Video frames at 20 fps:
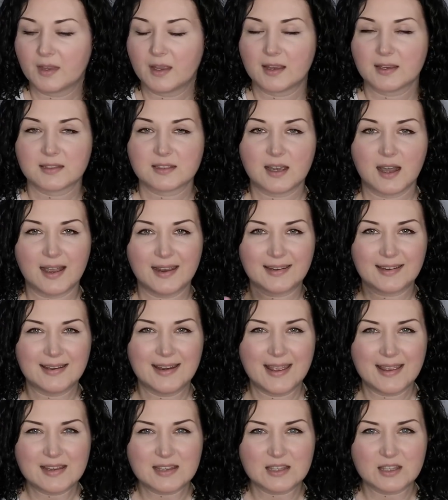
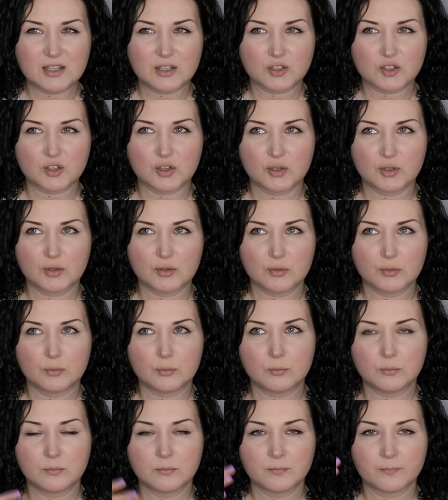tightness
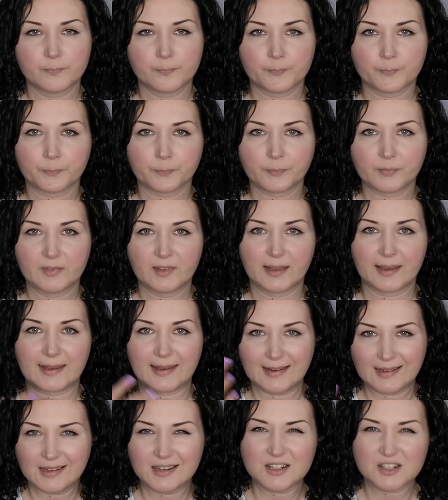to like
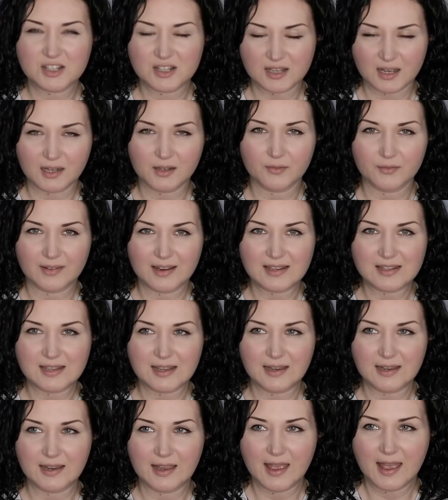English style of
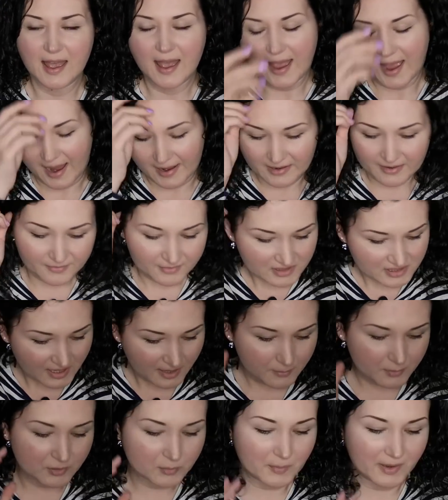knitting, and every
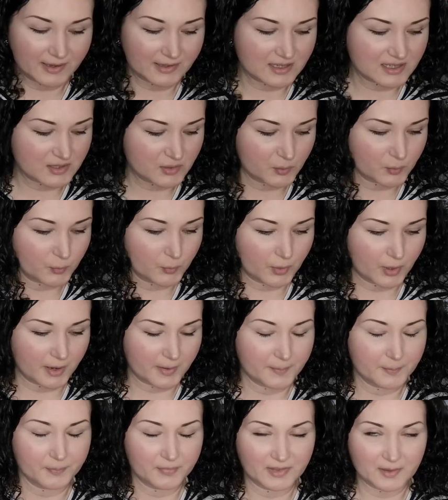time I would make this
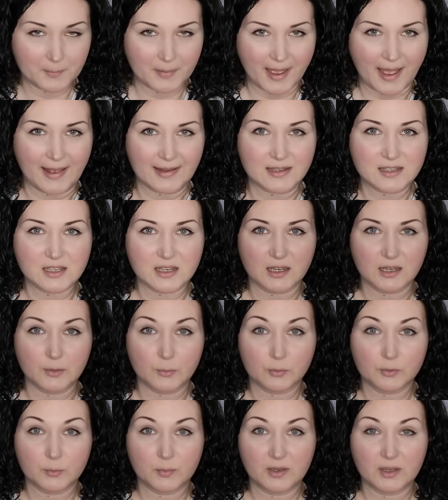the band, it
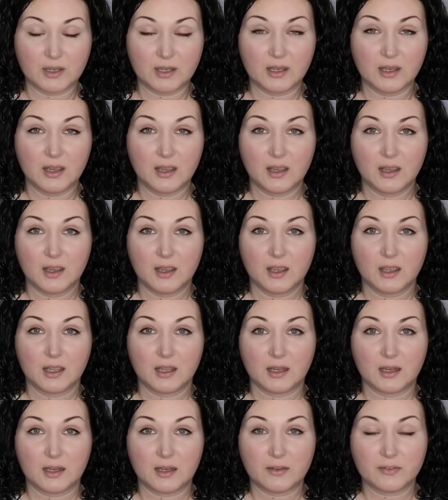would be
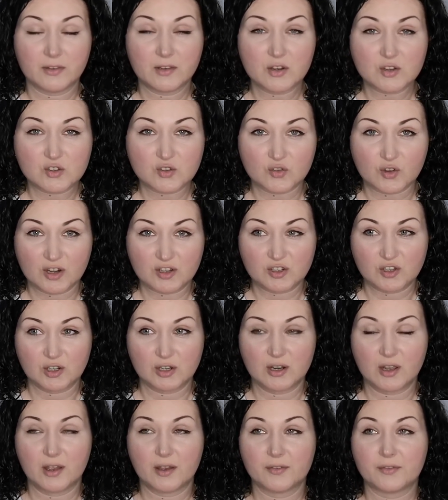either not stretchy
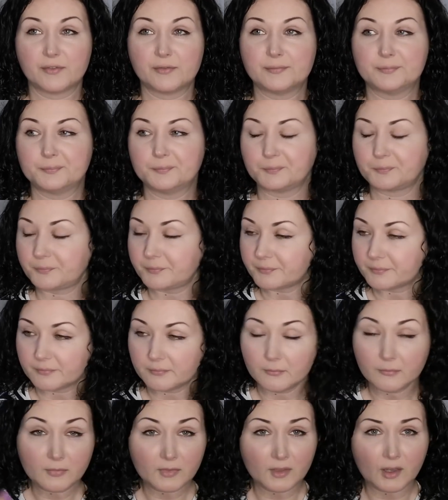enough,
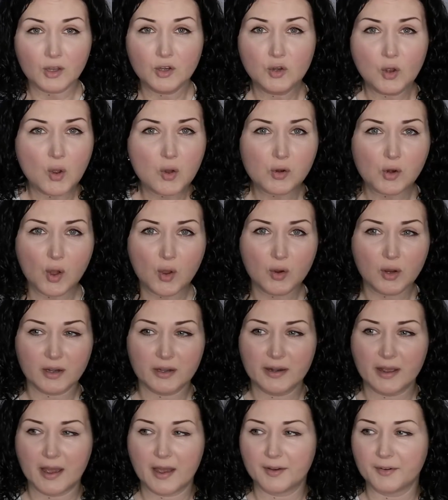not long
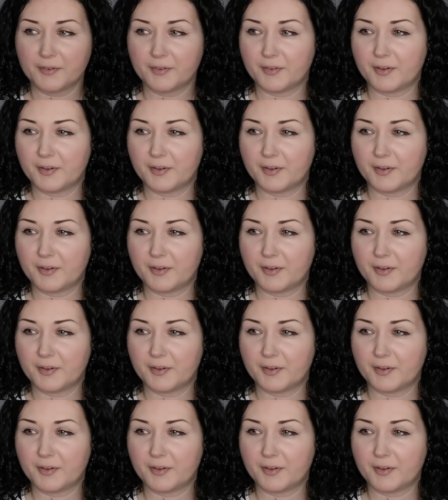enough,